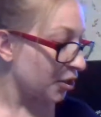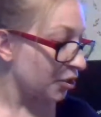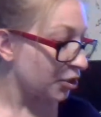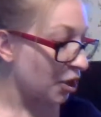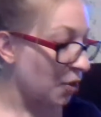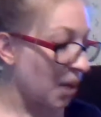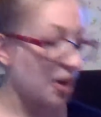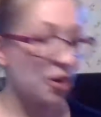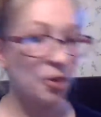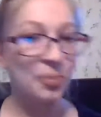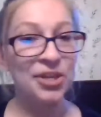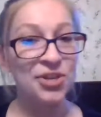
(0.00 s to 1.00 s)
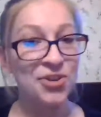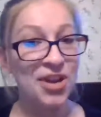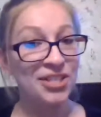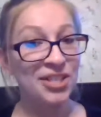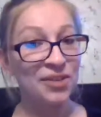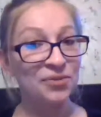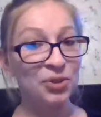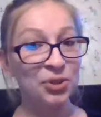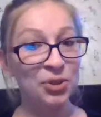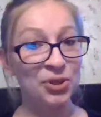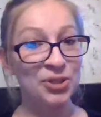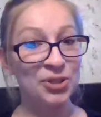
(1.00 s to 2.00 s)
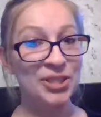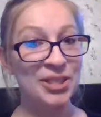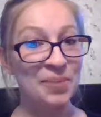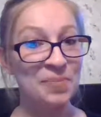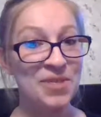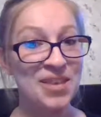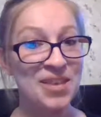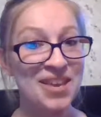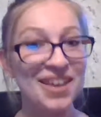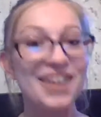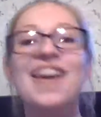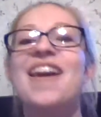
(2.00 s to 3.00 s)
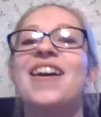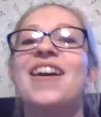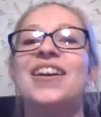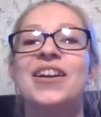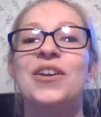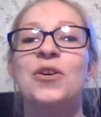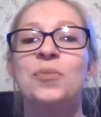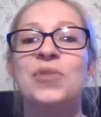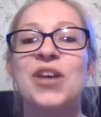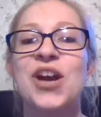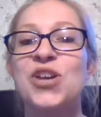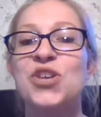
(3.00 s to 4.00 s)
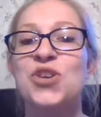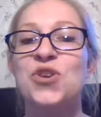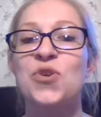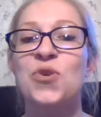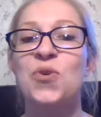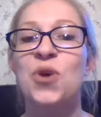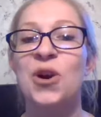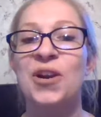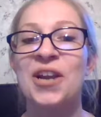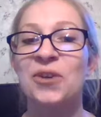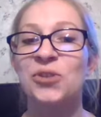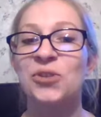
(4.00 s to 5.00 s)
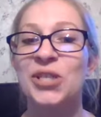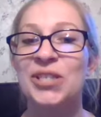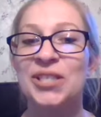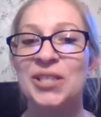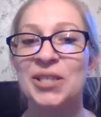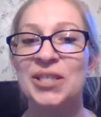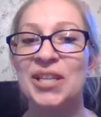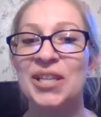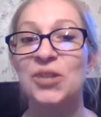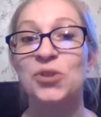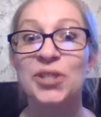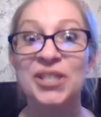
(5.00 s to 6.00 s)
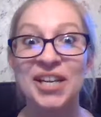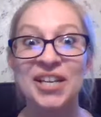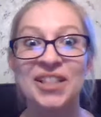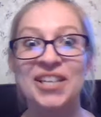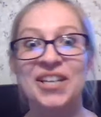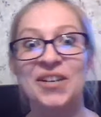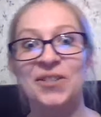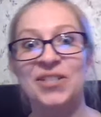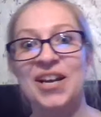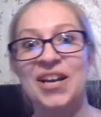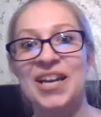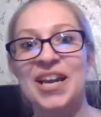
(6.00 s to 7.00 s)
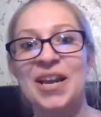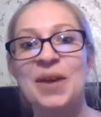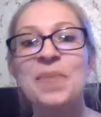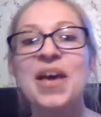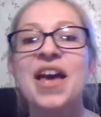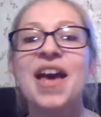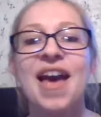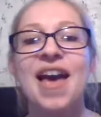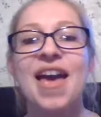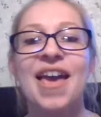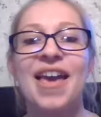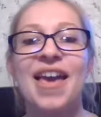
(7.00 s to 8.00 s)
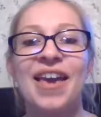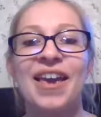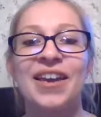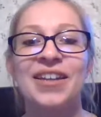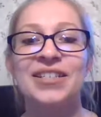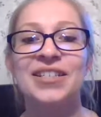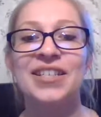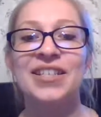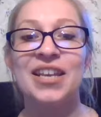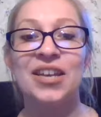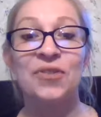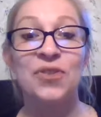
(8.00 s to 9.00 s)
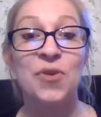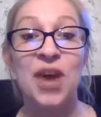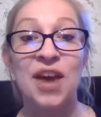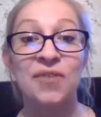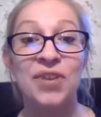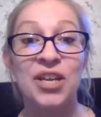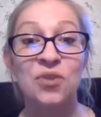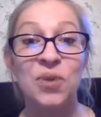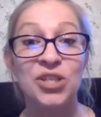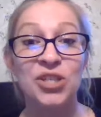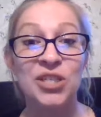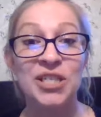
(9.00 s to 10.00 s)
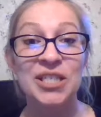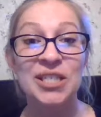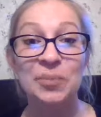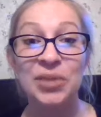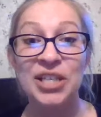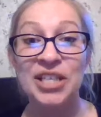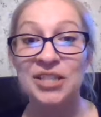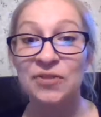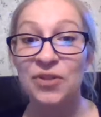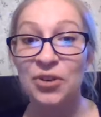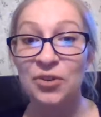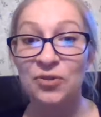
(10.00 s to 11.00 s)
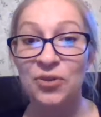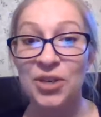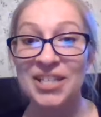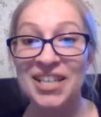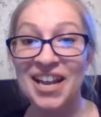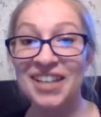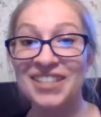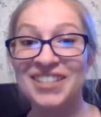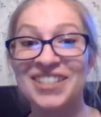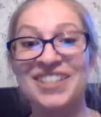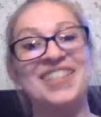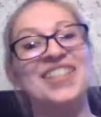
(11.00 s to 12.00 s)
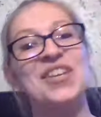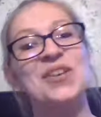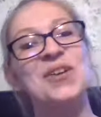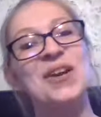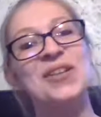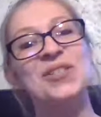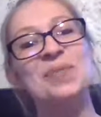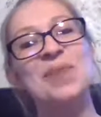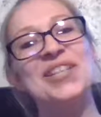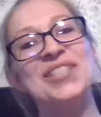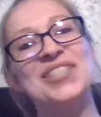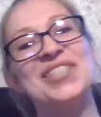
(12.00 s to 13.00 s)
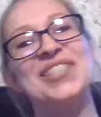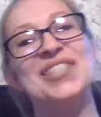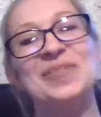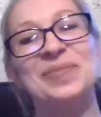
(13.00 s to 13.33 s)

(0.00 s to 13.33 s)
So I hope that you guys have learned something, and I hope that you are now just as interested in the ear as I am. And if you have any questions, please feel free to ask. Thank you guys so much.